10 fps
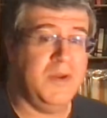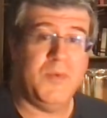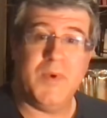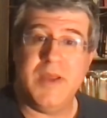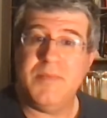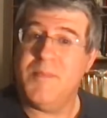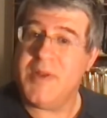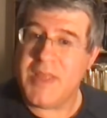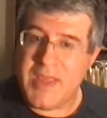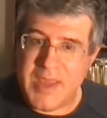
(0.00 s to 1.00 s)
Right?
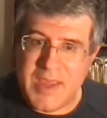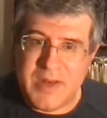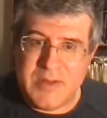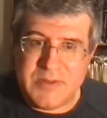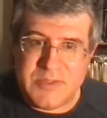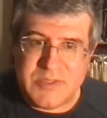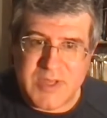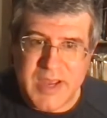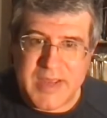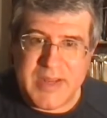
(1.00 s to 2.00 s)
But
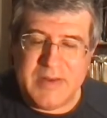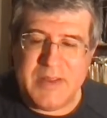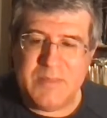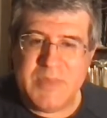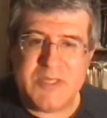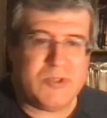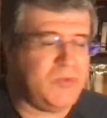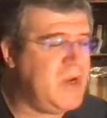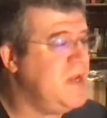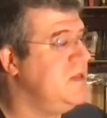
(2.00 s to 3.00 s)
inside, in
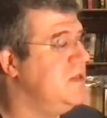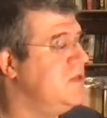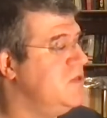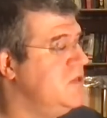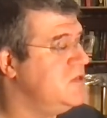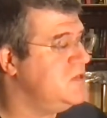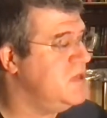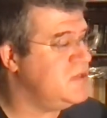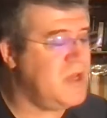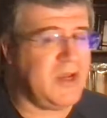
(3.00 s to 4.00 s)
between
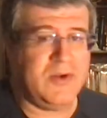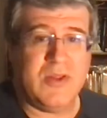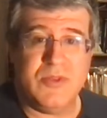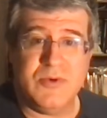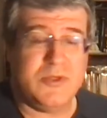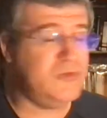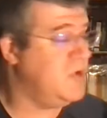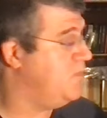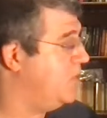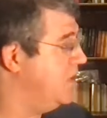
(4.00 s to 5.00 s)
the second and third
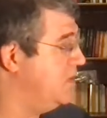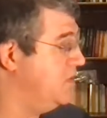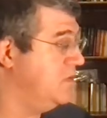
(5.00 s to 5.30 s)
triplet,